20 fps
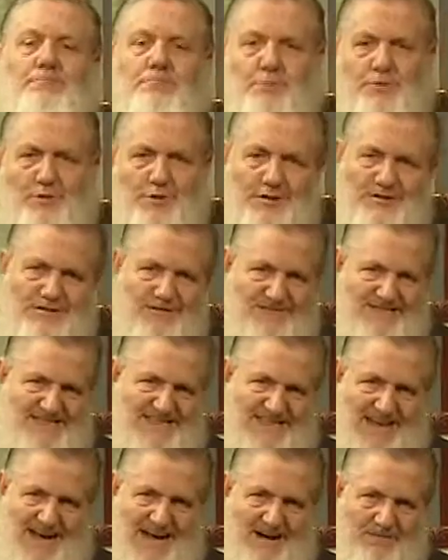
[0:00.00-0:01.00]
Beauties of
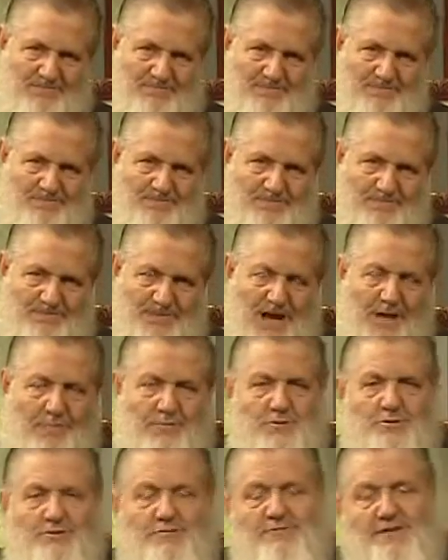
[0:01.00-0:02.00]
Islam. I'm
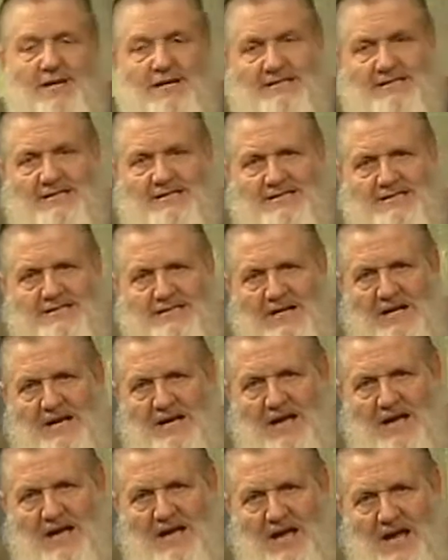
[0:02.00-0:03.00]
Yusuf Estes,
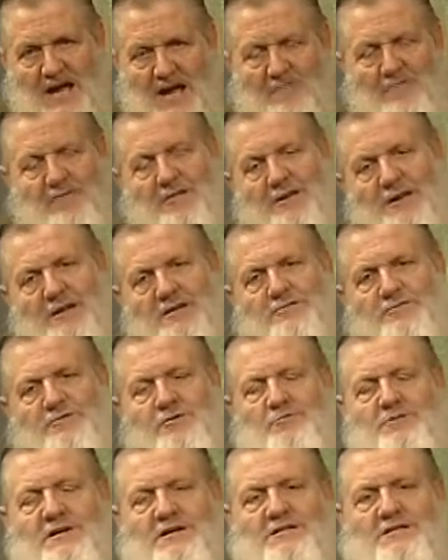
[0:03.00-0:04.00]
and for the next
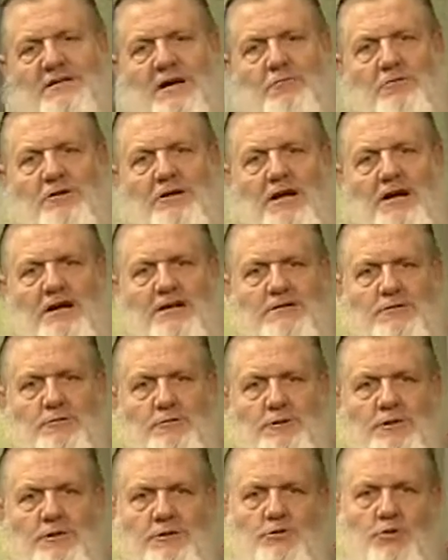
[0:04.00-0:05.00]
few minutes I would like to
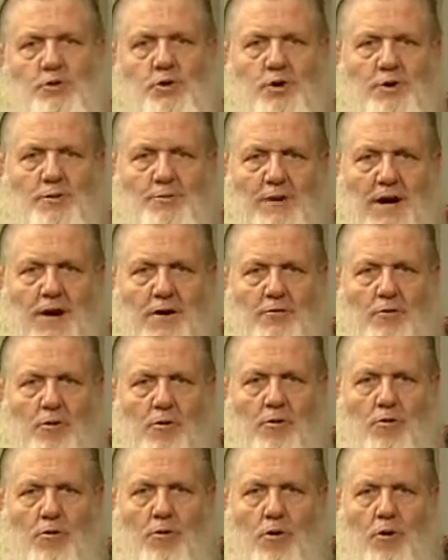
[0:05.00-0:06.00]
really talk about
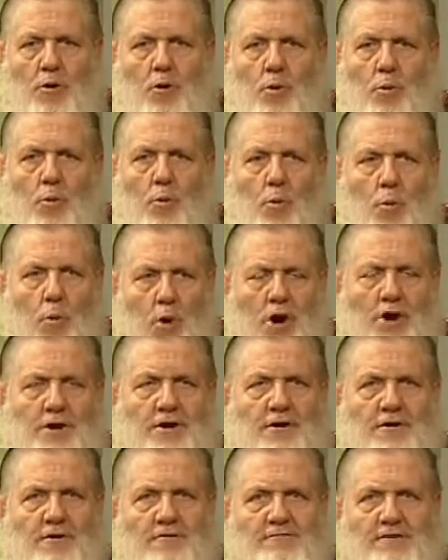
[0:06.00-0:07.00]
one
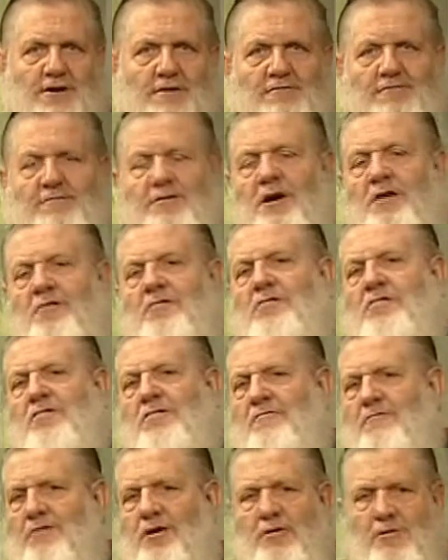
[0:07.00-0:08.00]
of, if not
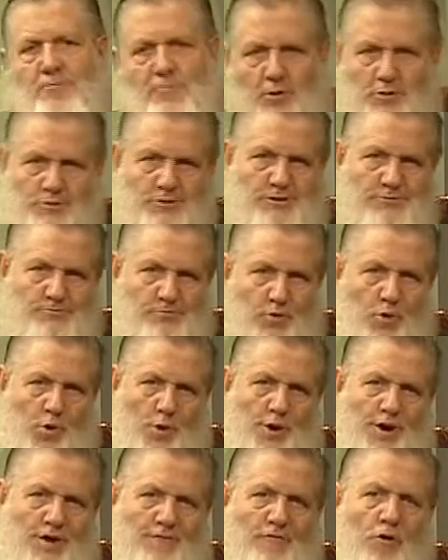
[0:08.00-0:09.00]
the very most
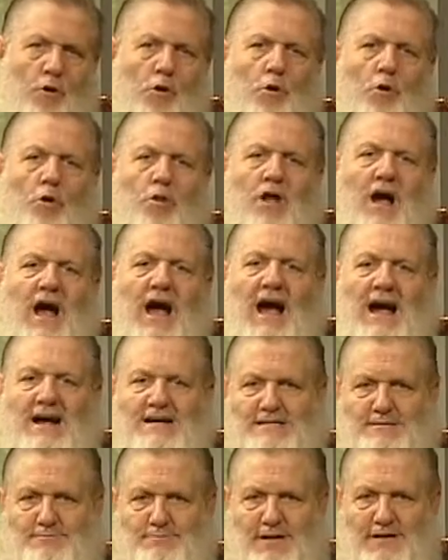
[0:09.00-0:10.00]
important, of all the
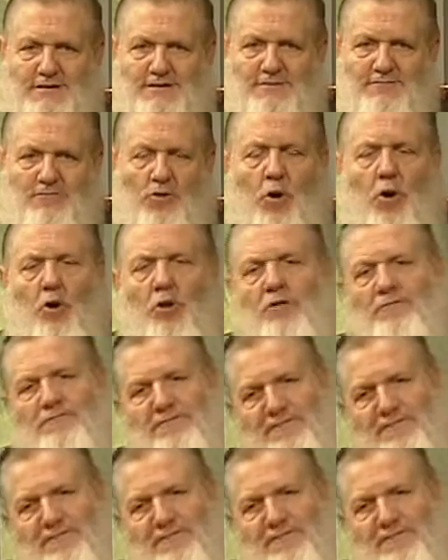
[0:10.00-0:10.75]
aspects, of all the